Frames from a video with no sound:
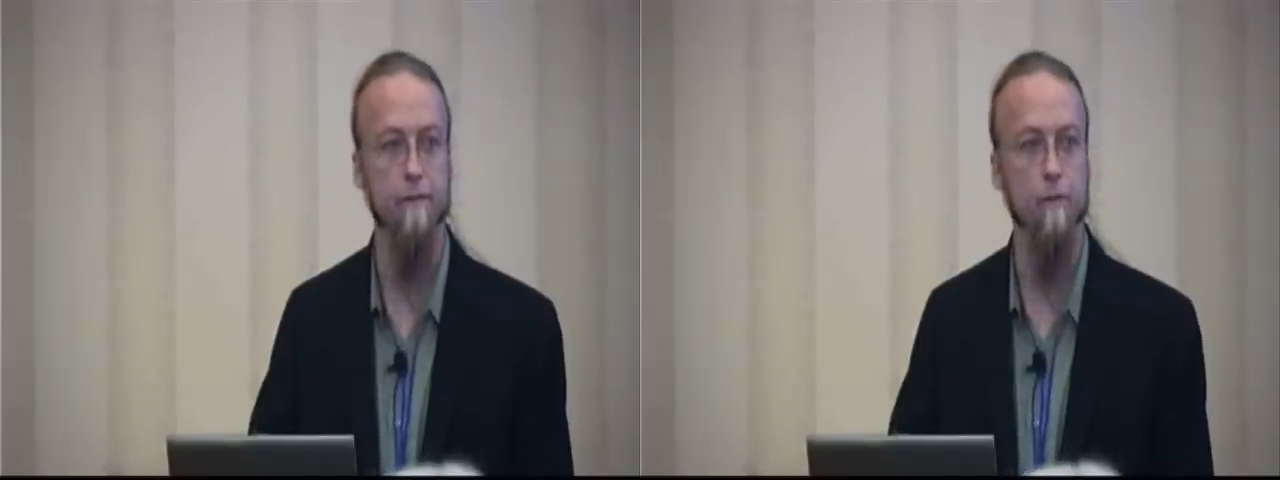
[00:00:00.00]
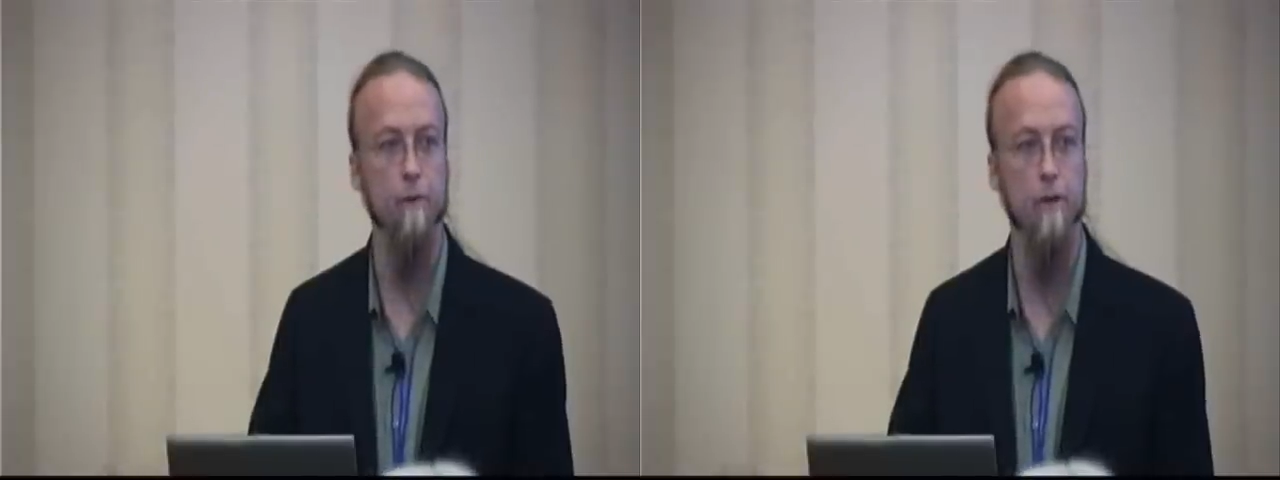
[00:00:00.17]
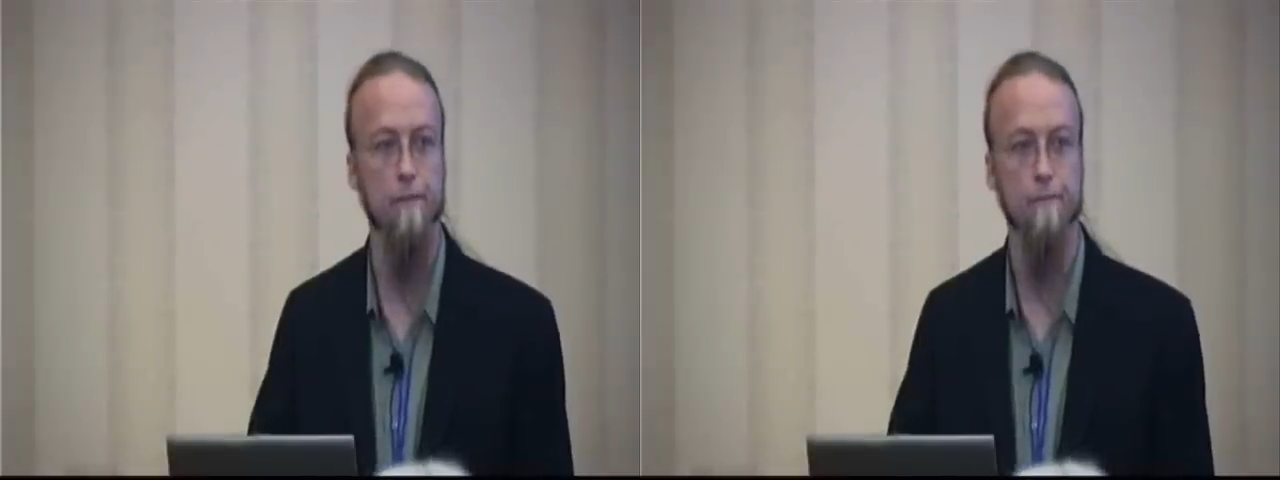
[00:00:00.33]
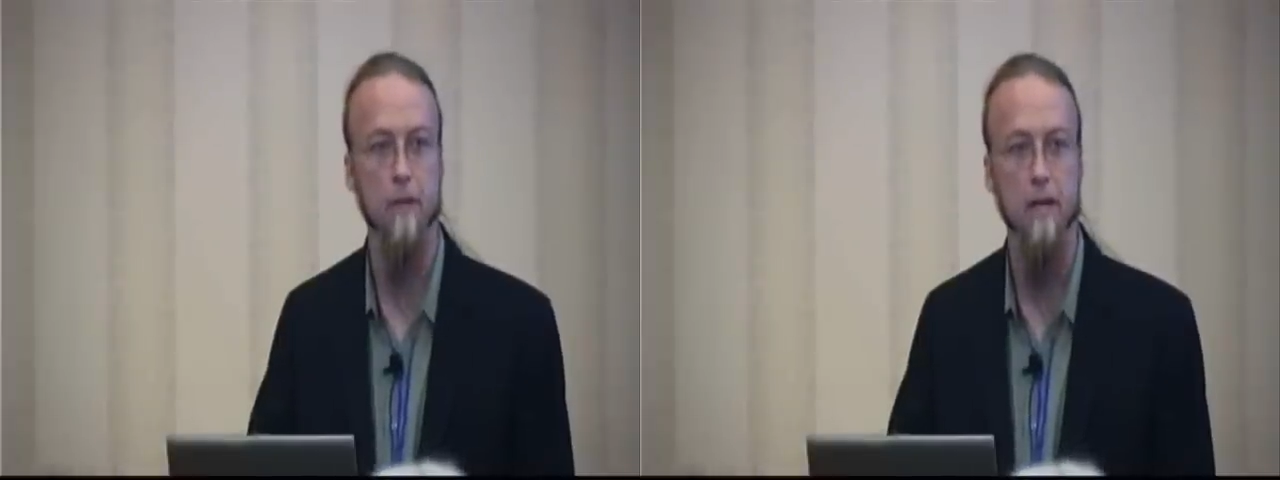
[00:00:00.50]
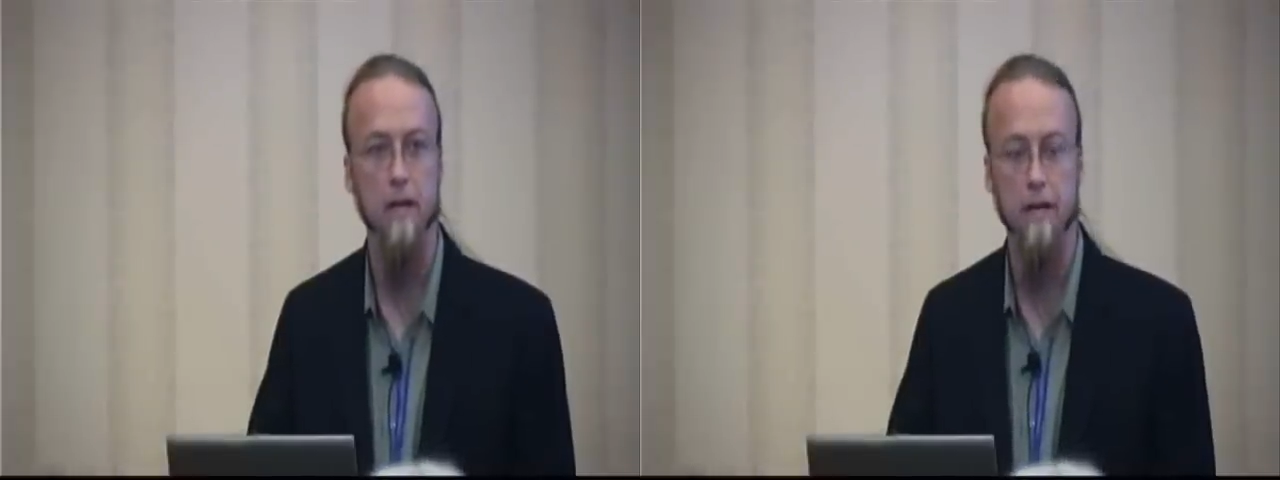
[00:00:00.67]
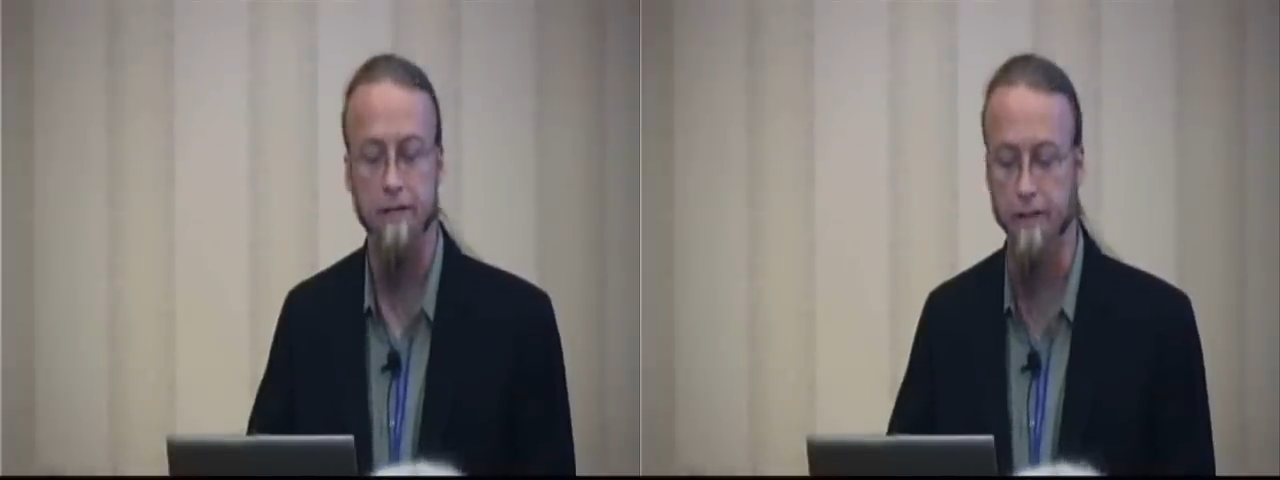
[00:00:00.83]
if you will,
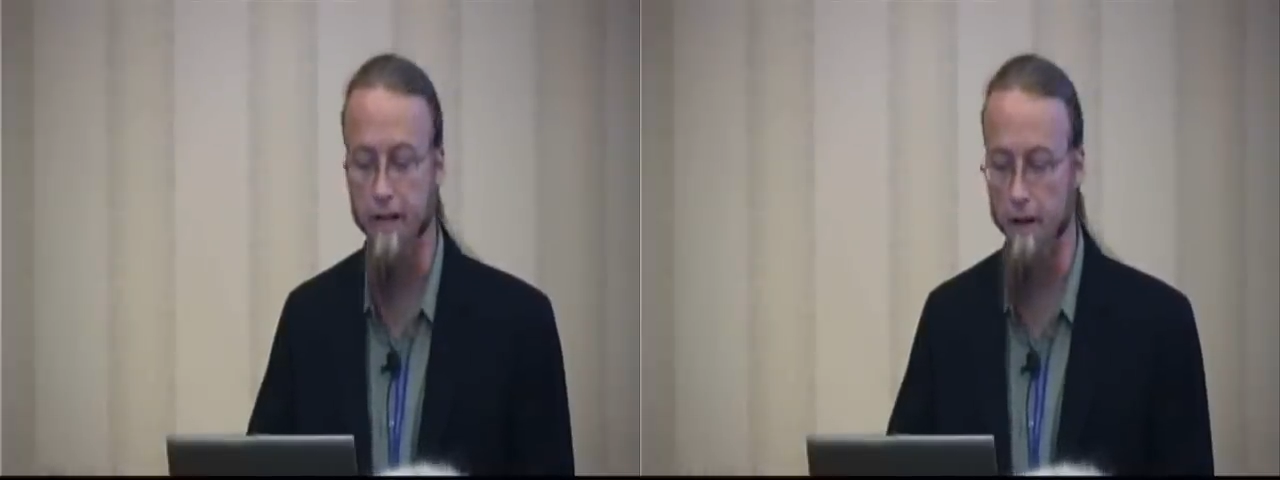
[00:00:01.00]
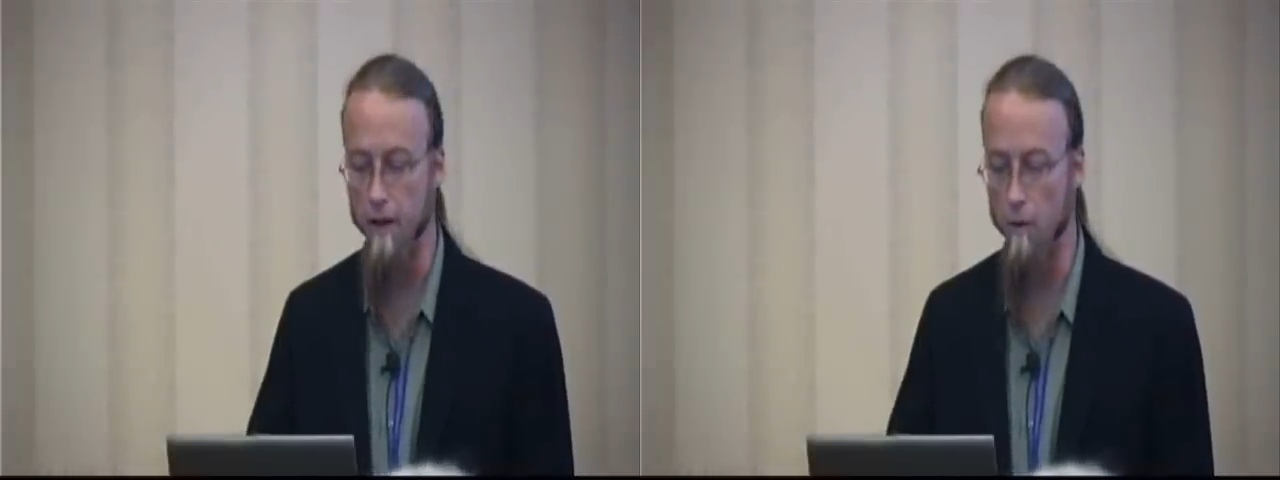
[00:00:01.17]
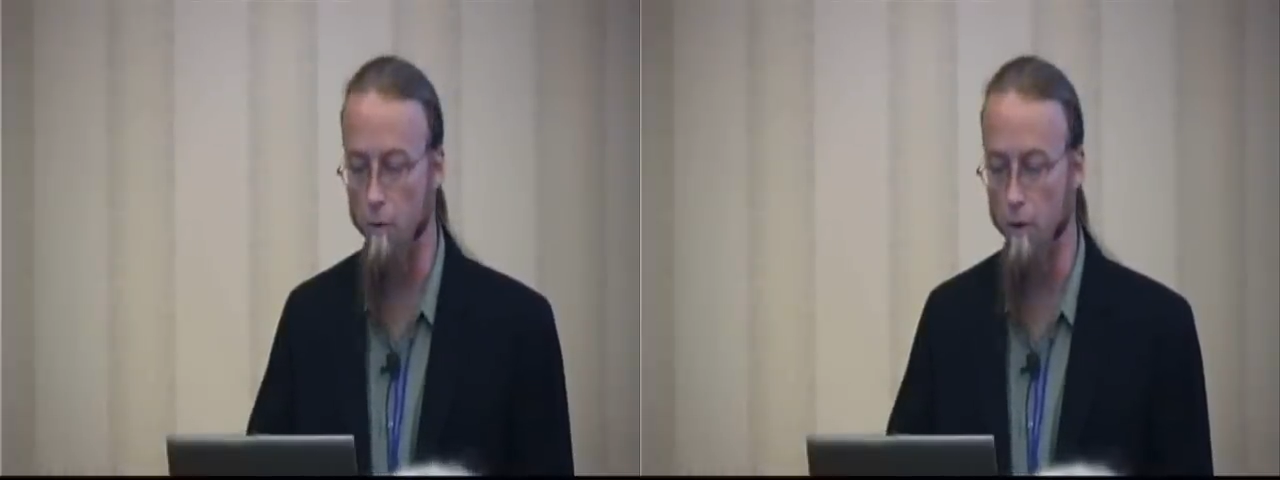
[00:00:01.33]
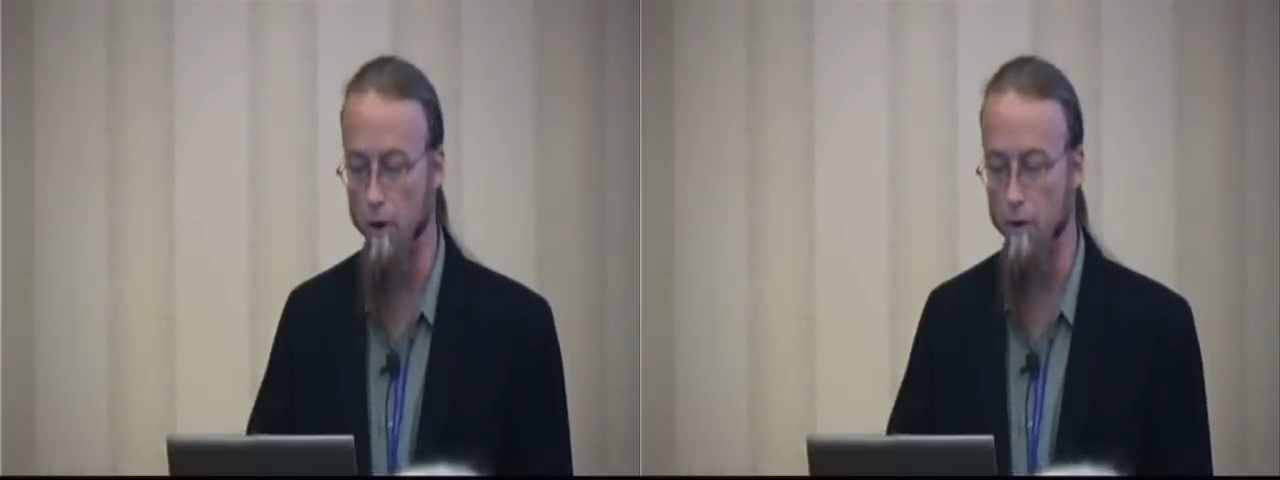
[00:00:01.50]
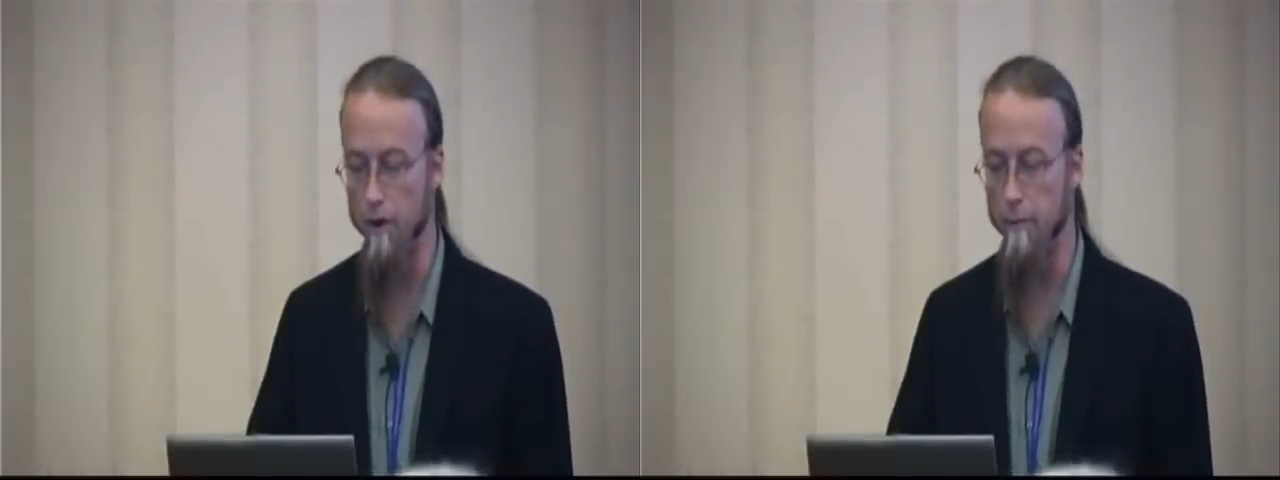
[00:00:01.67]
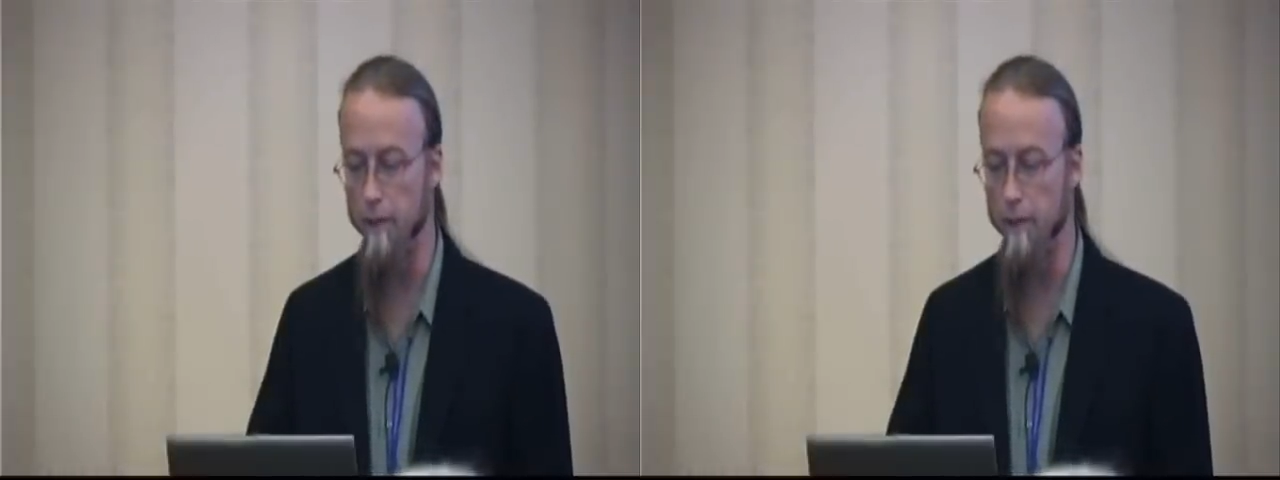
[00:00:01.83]
today we're going to